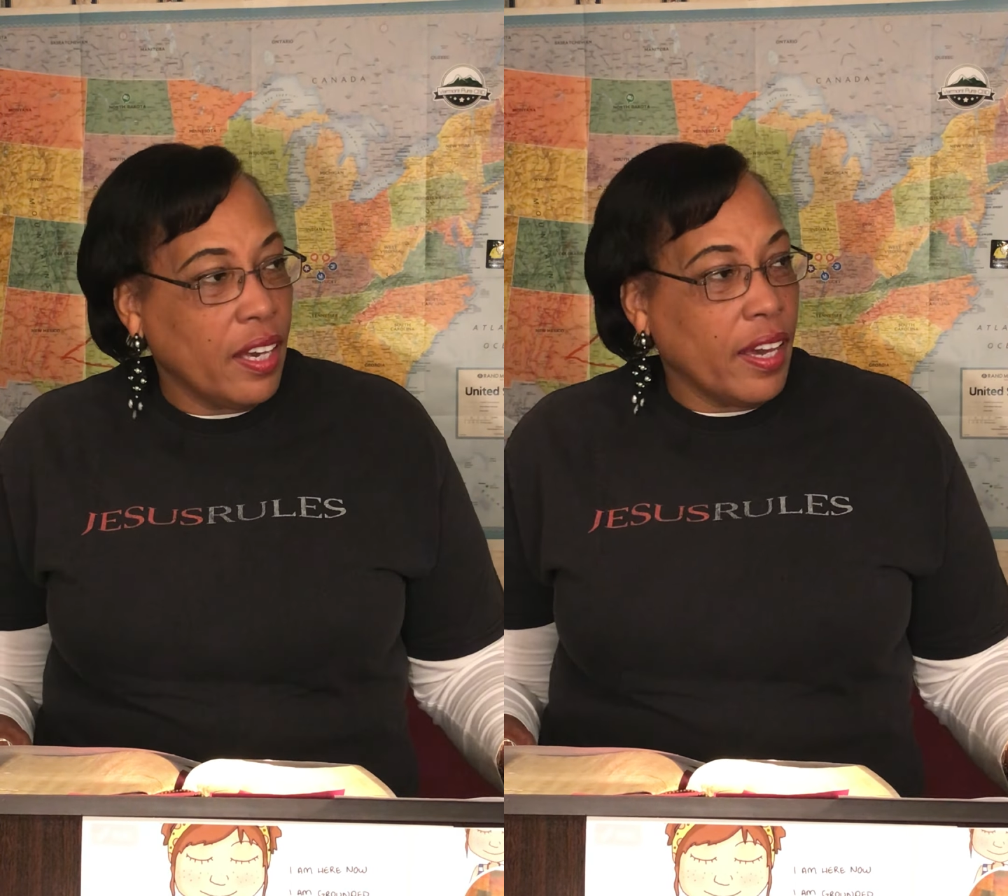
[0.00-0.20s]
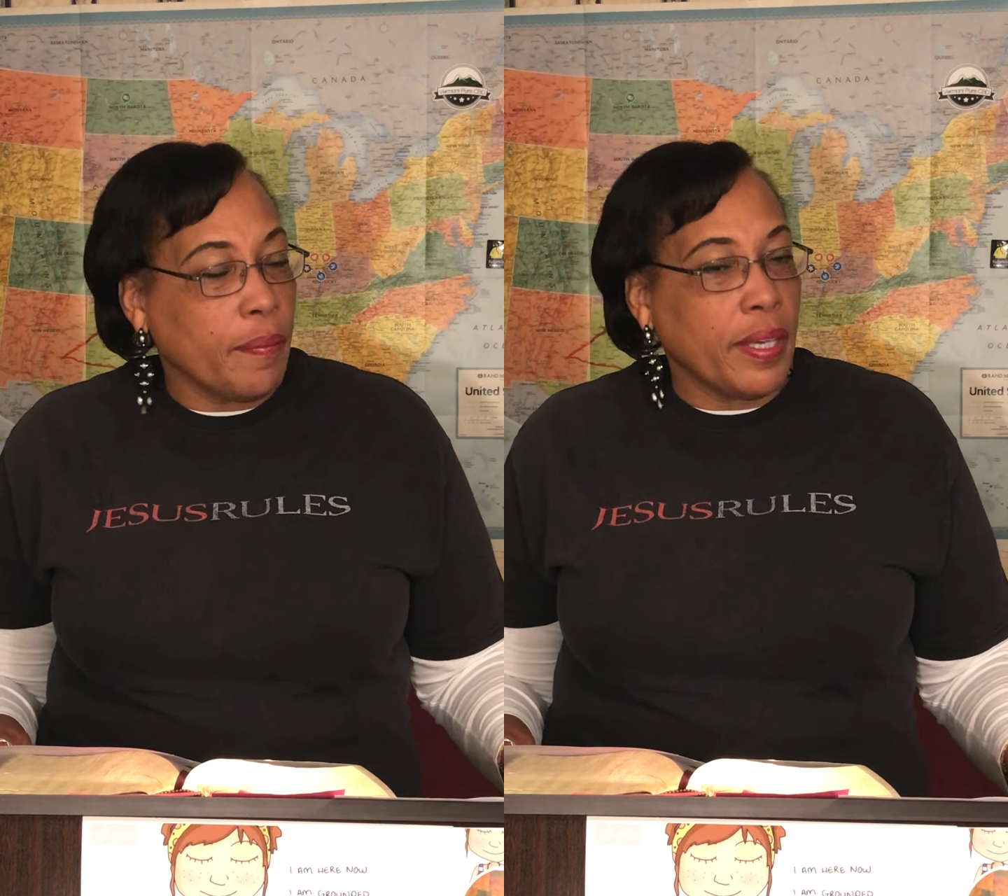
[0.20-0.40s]

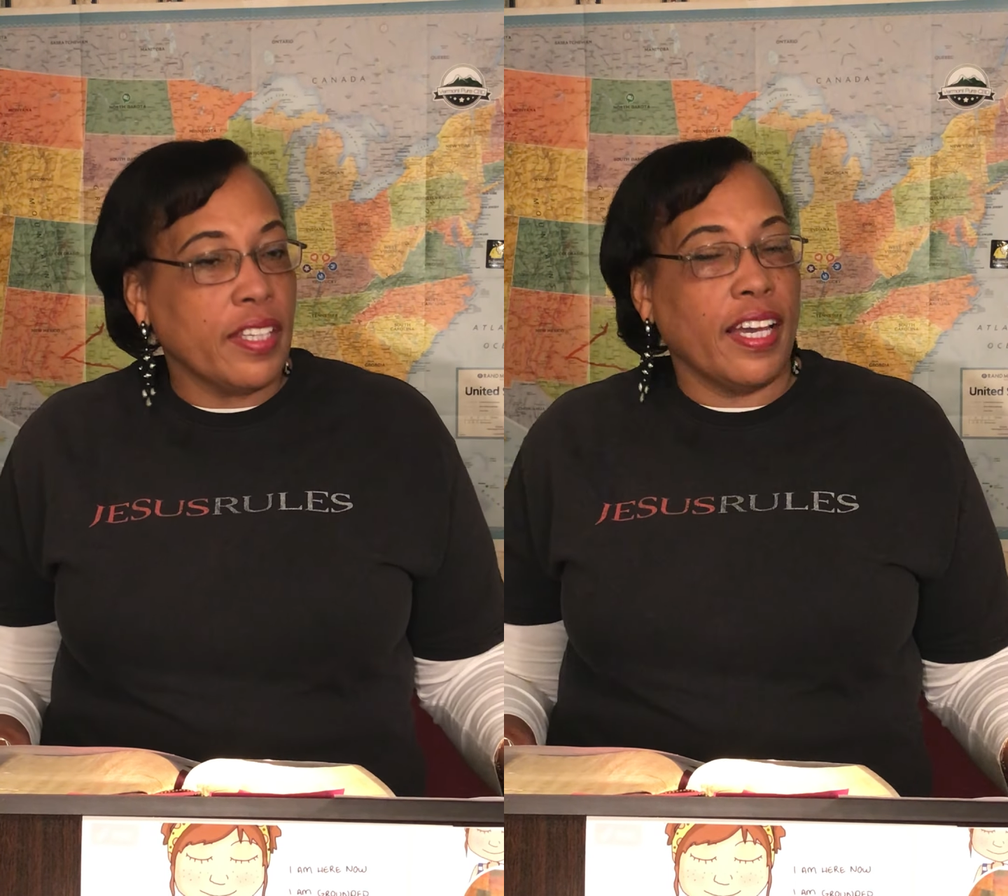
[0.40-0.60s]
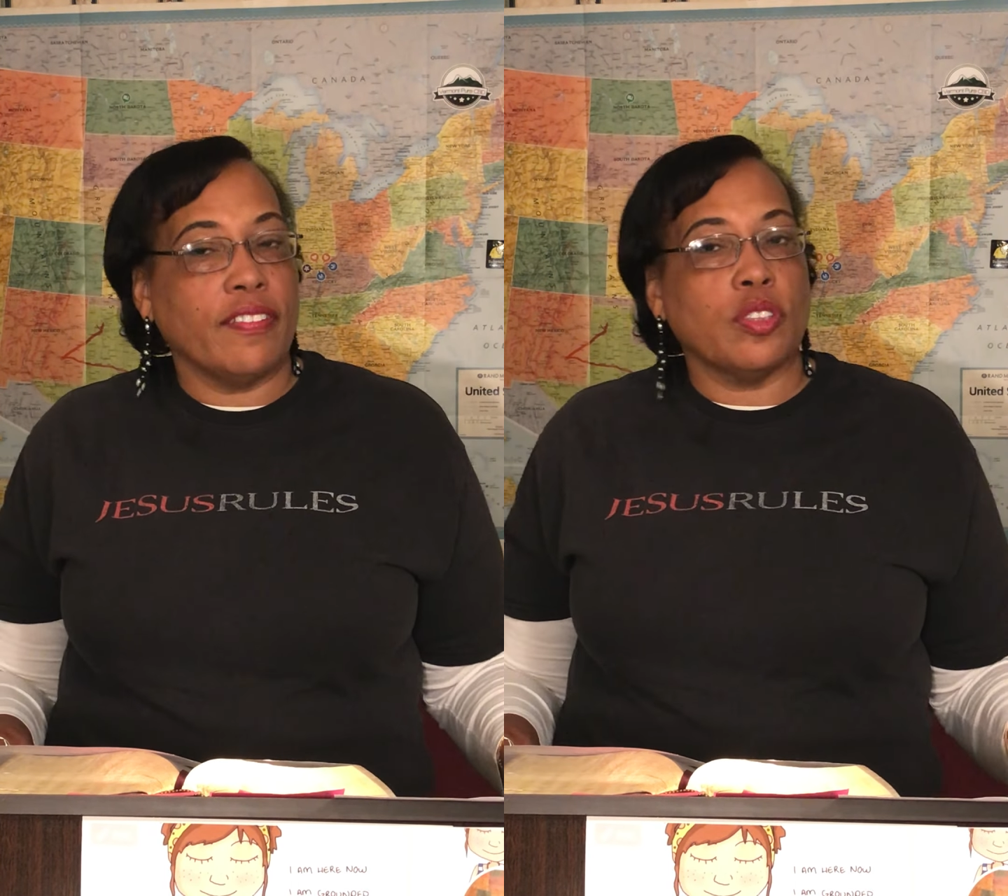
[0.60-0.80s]
Amen.
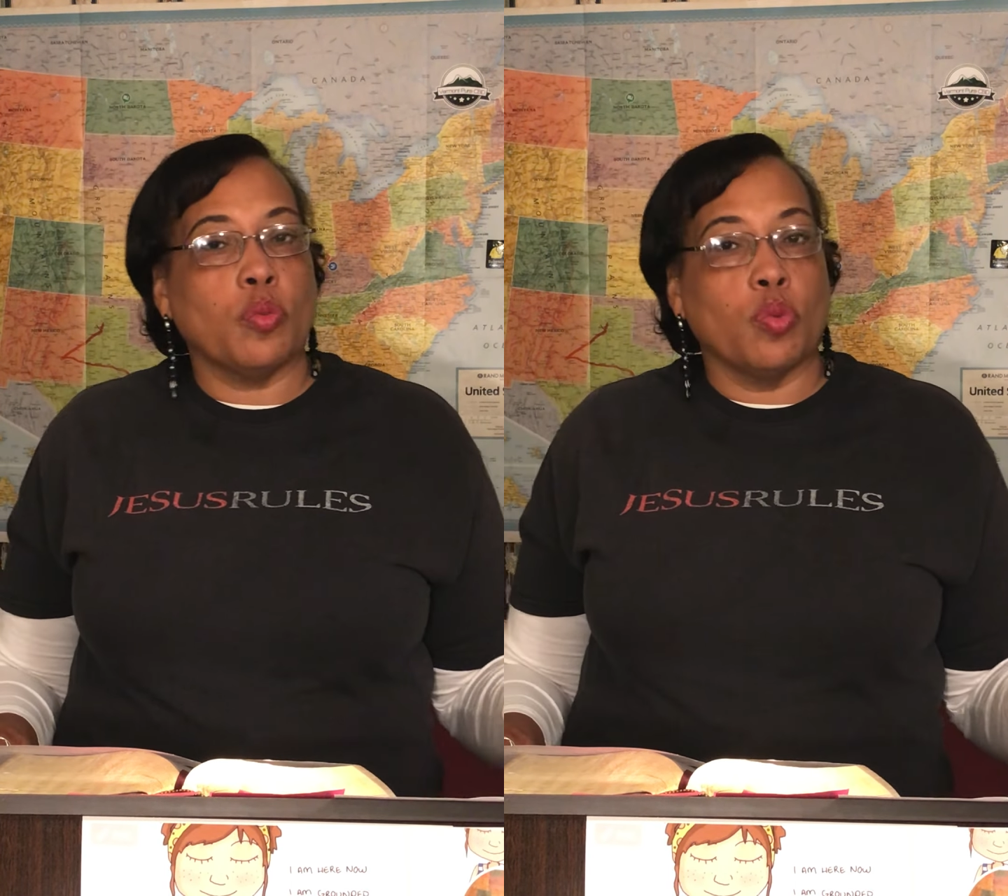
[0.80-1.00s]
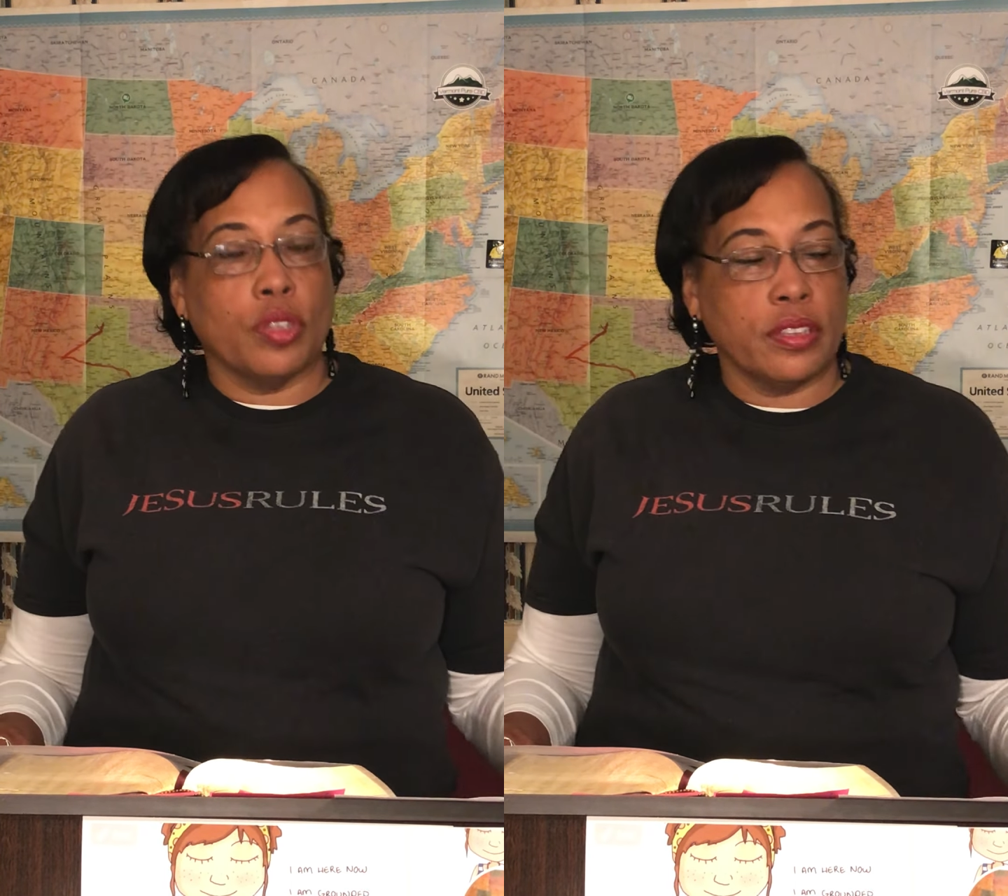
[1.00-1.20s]
You have to
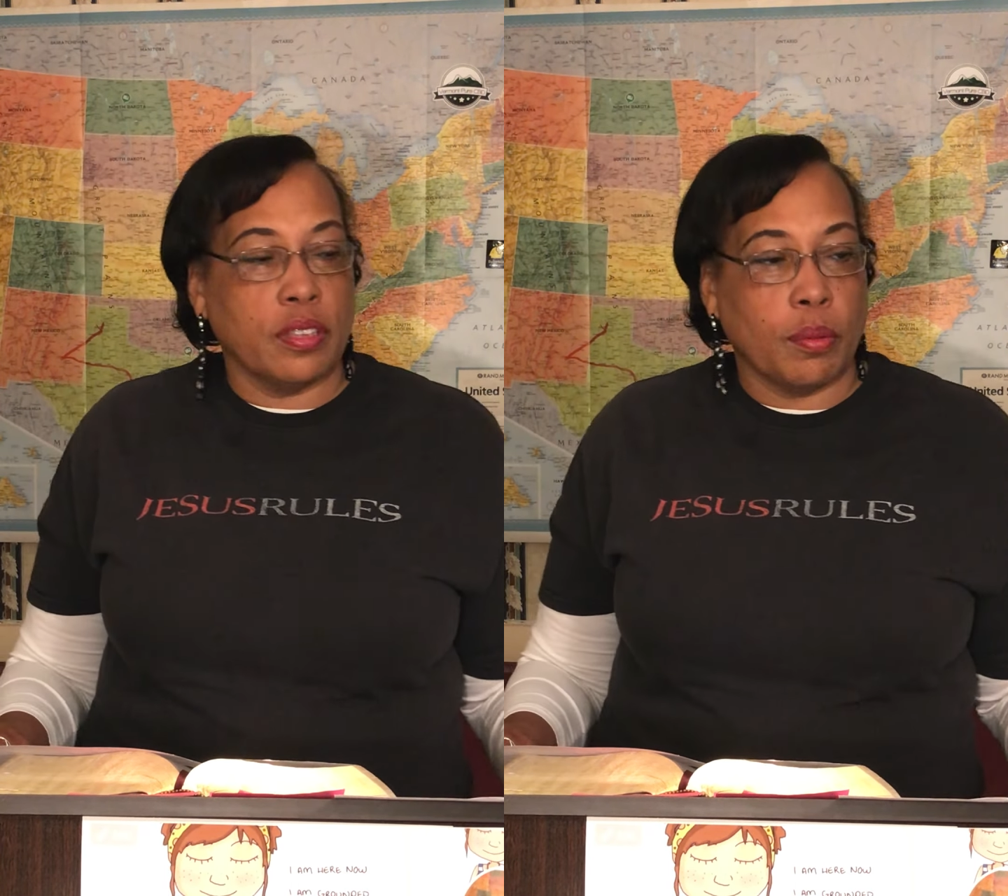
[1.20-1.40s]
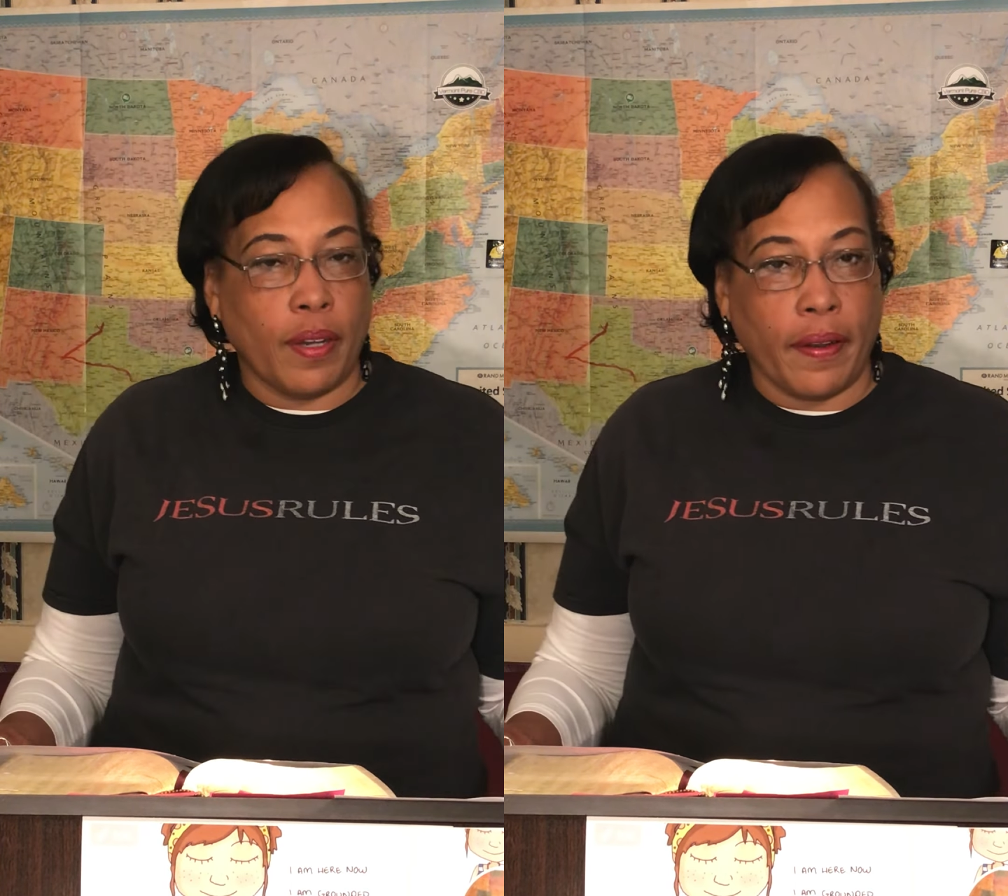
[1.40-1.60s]
want to
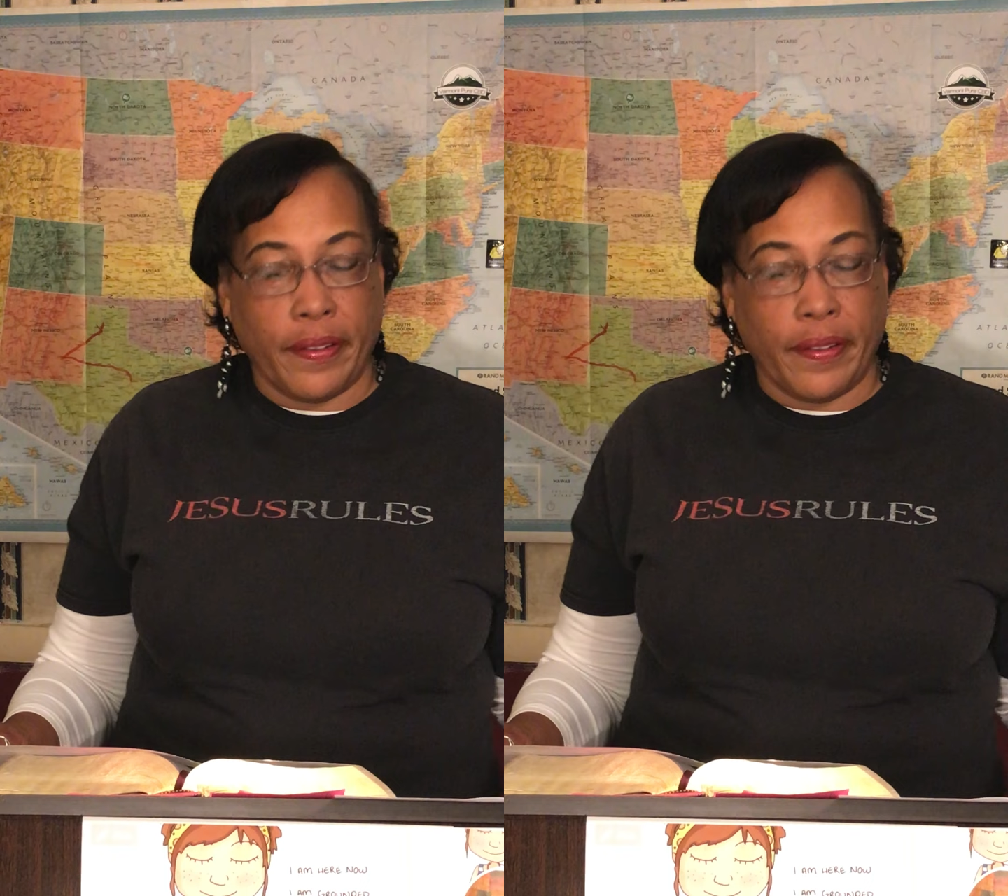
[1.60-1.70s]
walk